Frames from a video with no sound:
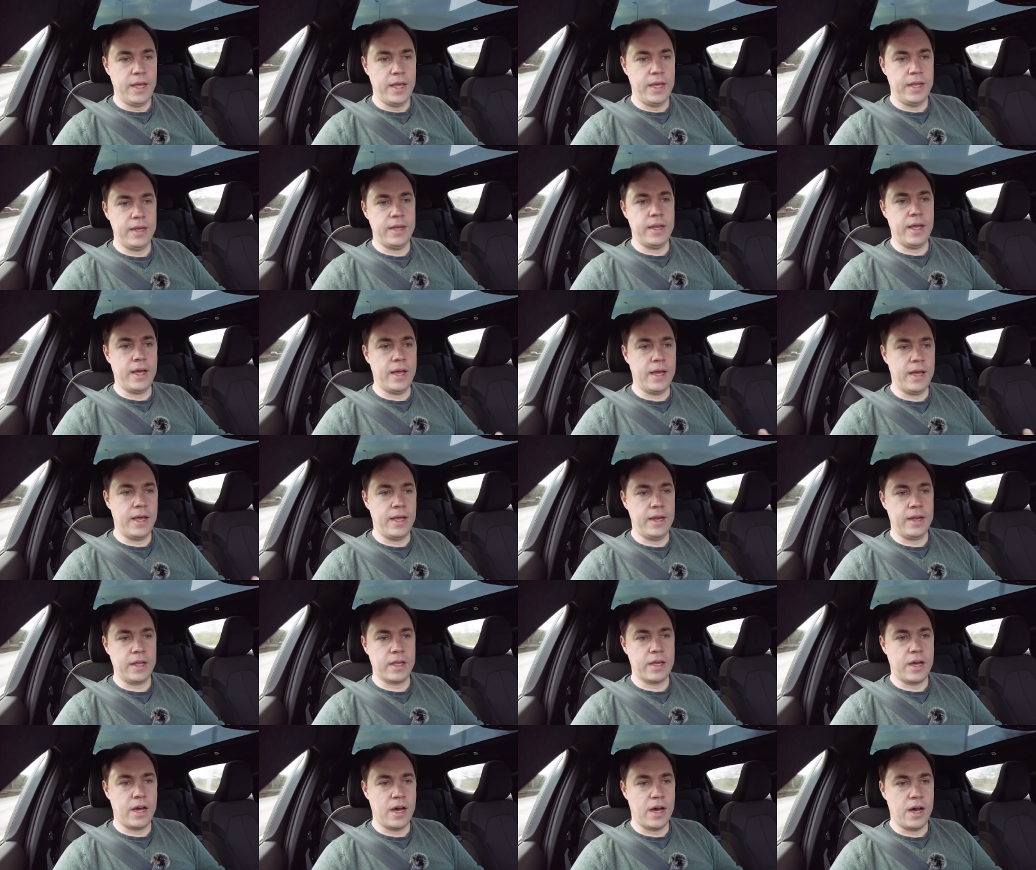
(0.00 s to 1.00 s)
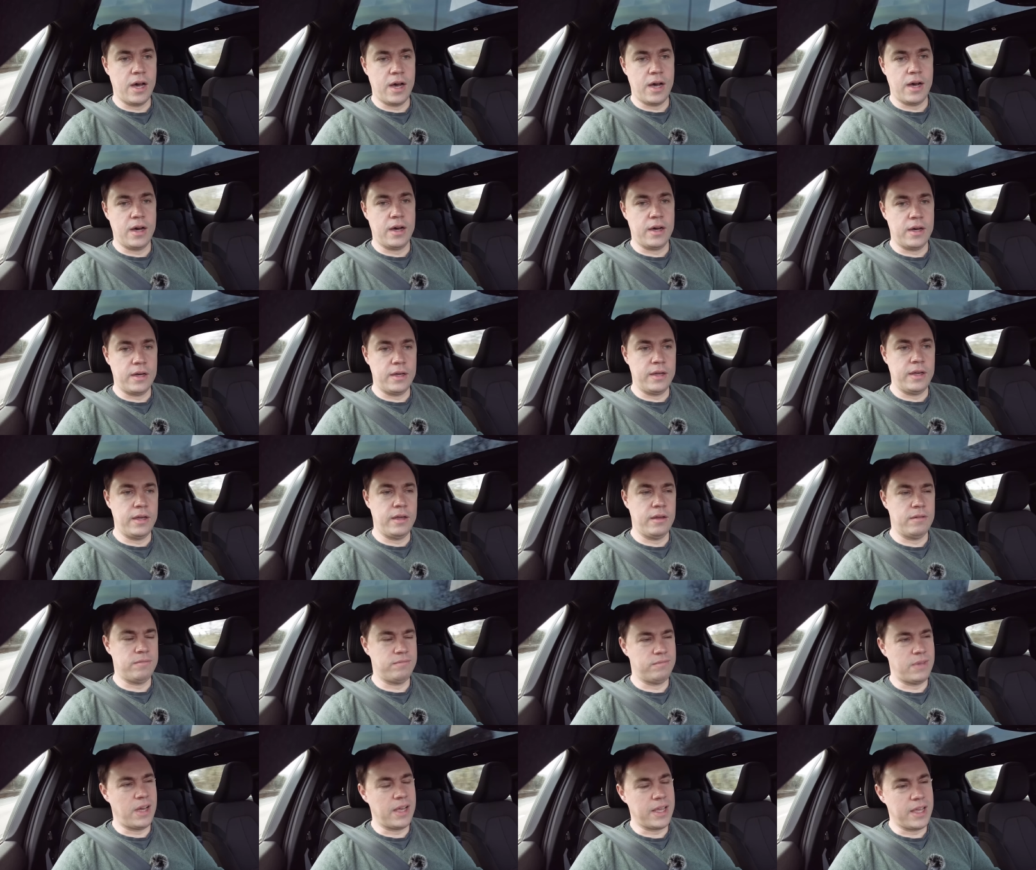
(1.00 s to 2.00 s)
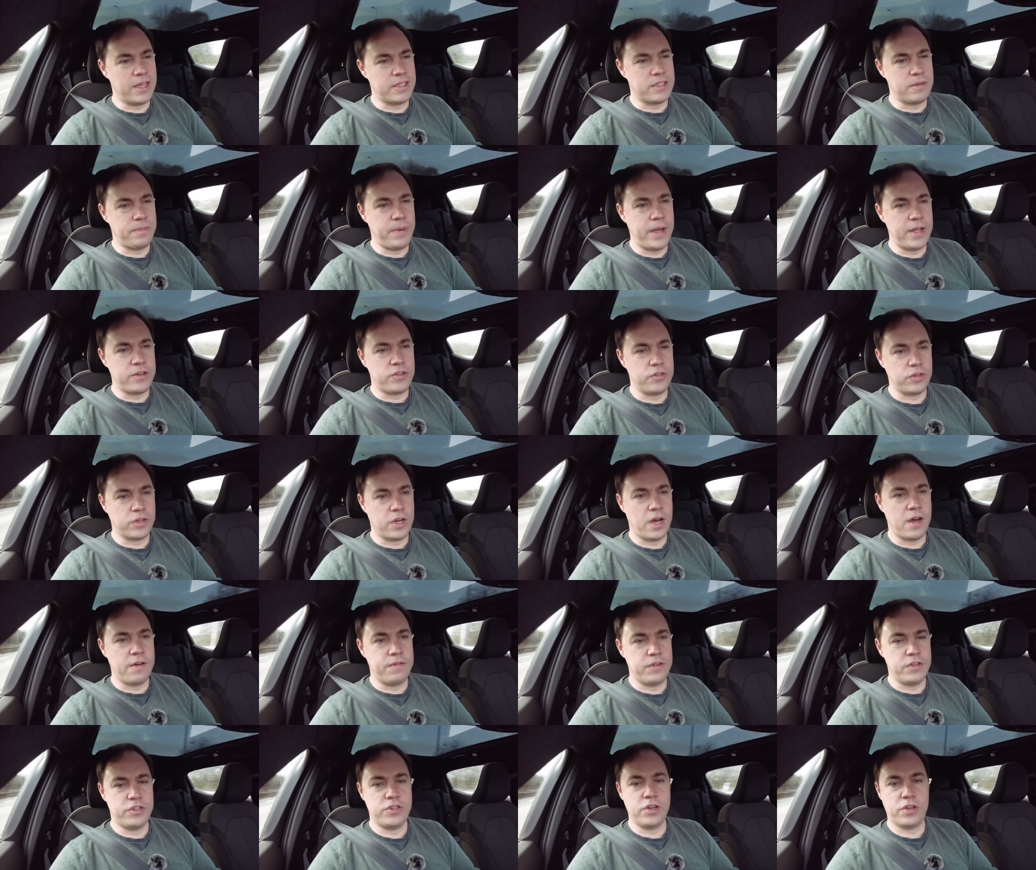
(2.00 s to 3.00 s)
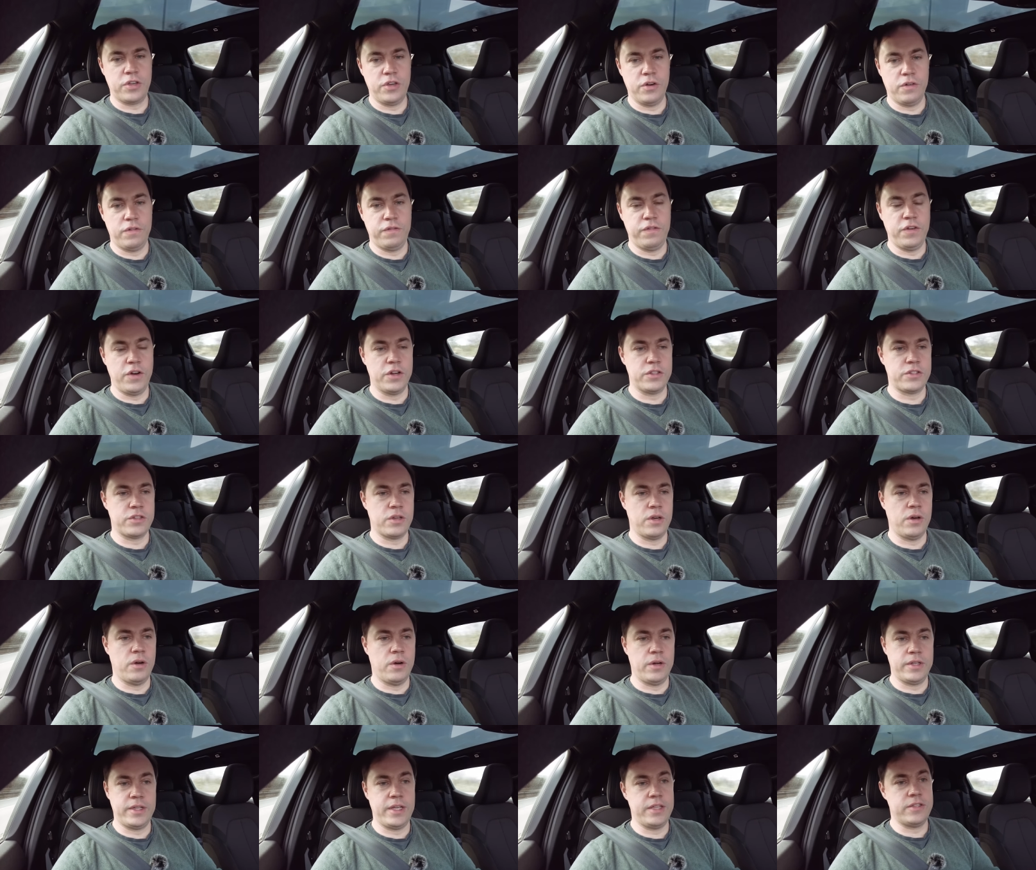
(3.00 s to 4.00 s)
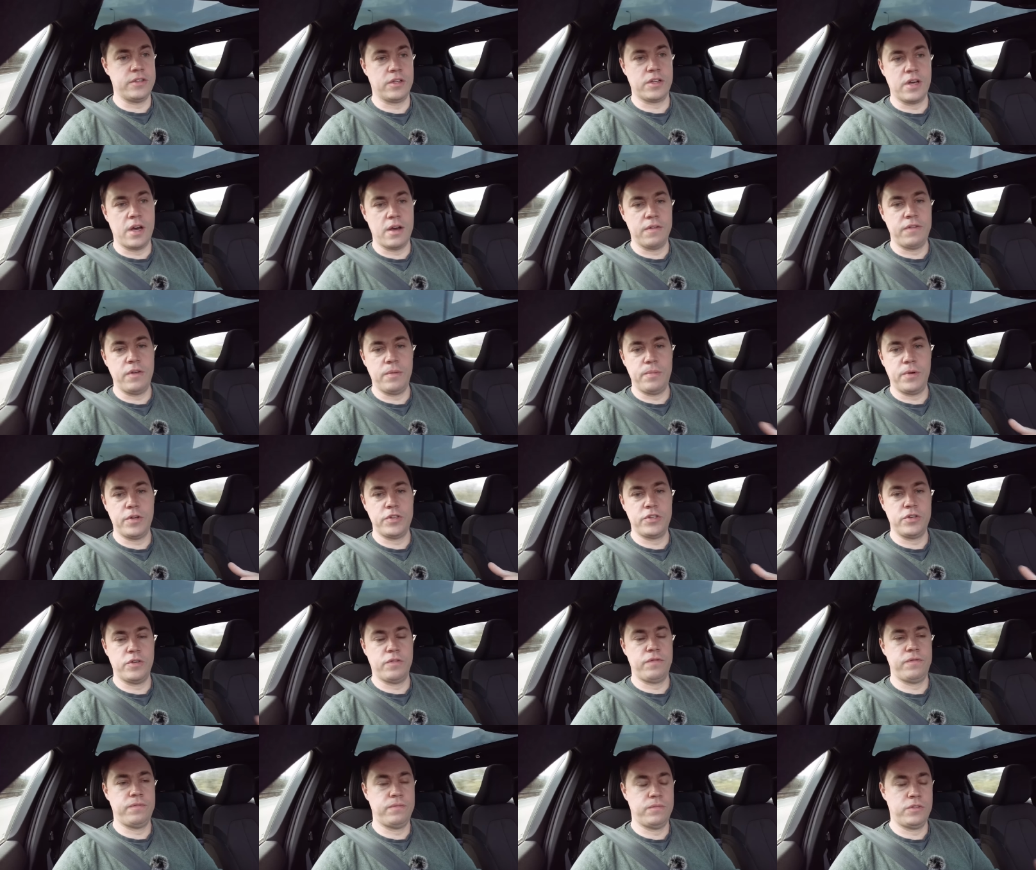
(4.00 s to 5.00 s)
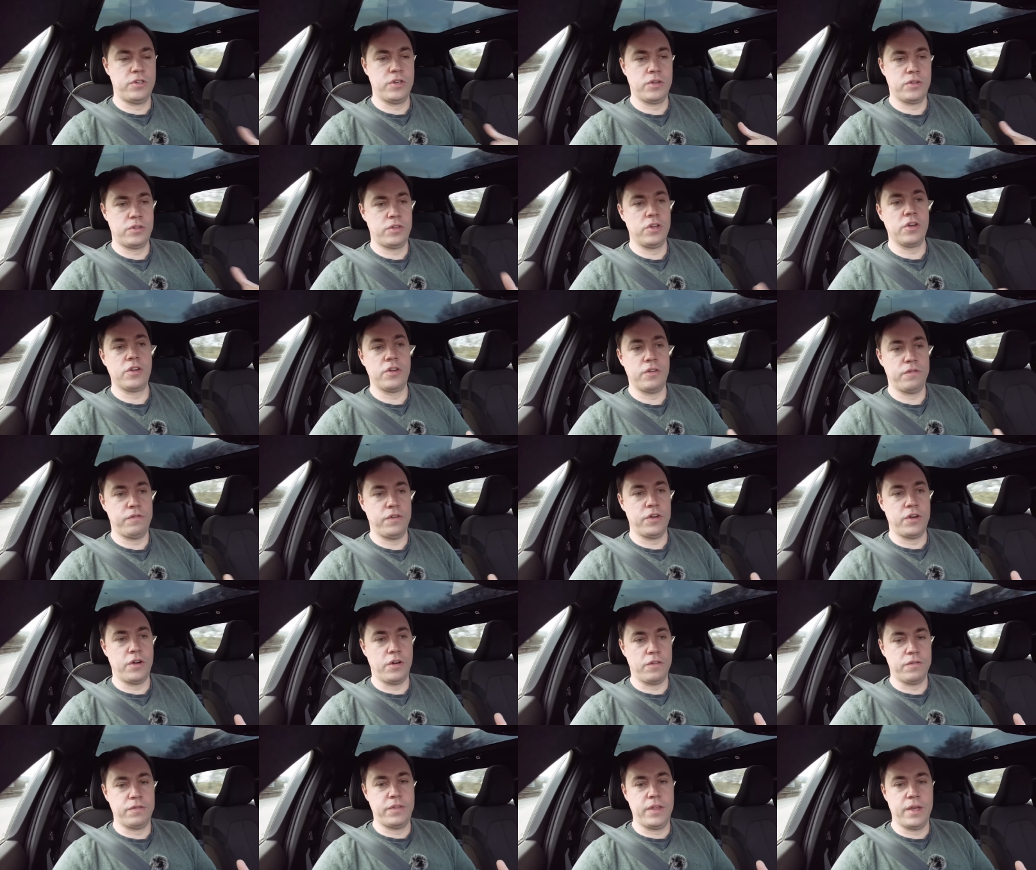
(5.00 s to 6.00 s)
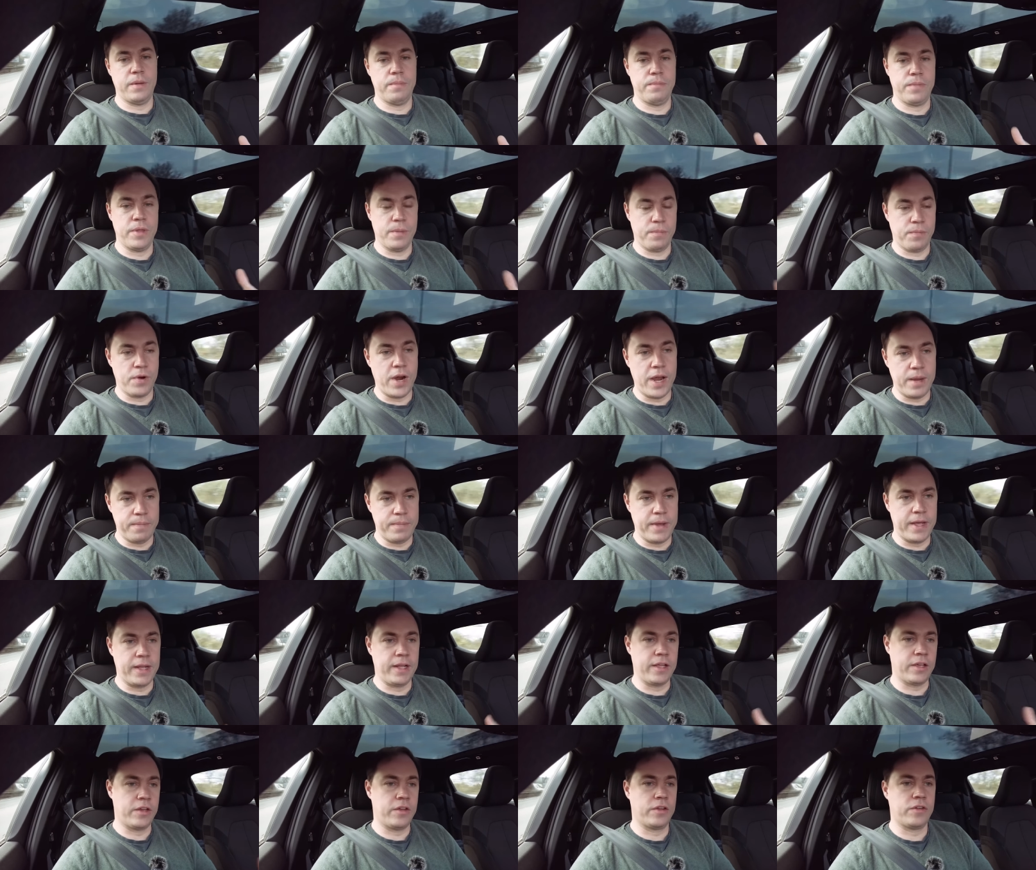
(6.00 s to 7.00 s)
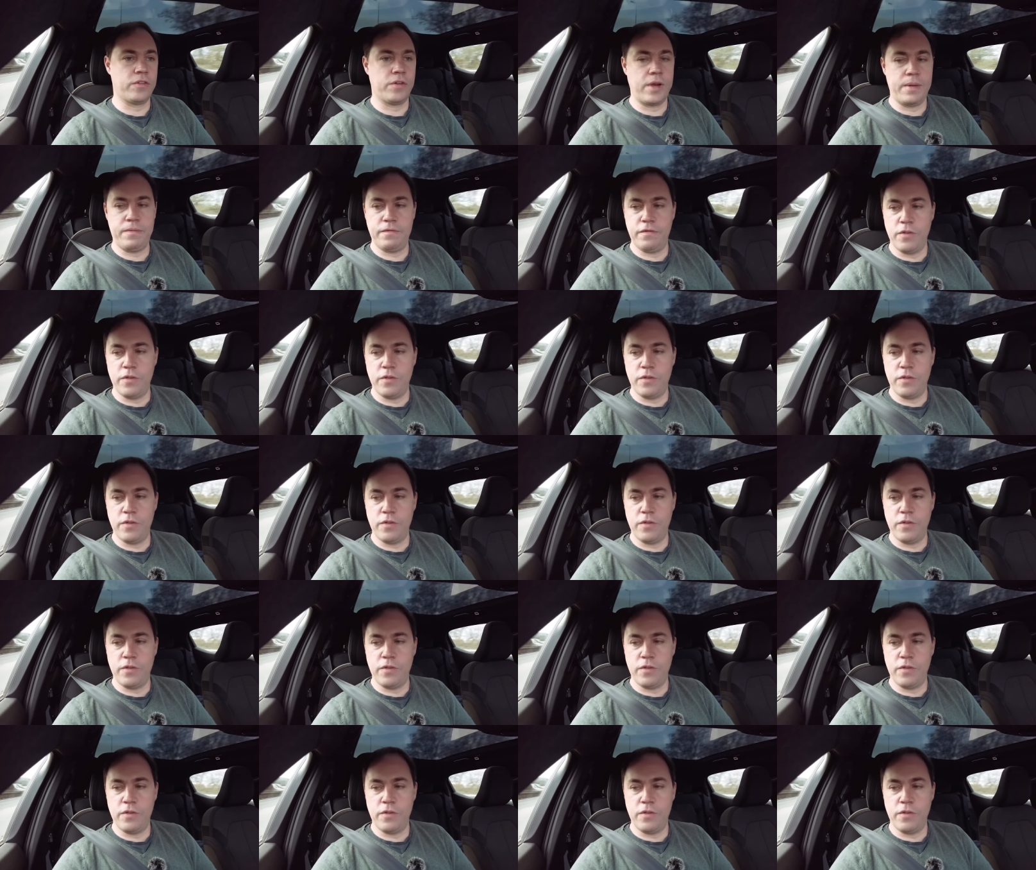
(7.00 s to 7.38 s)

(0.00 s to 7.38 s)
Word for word: in uh, in a car, I guess a petrol car, if you took your foot, or a diesel car if you put your took your foot off the, the brake pedal, it could creep